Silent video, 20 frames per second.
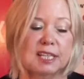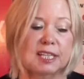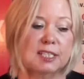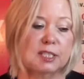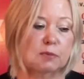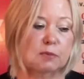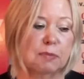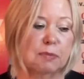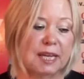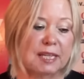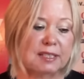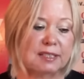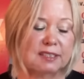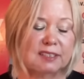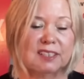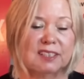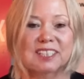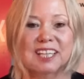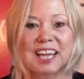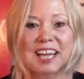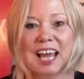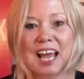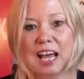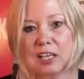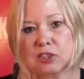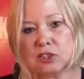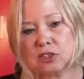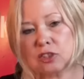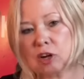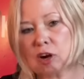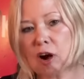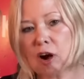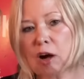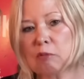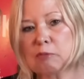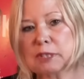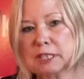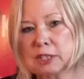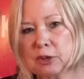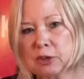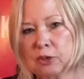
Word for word: is basically has common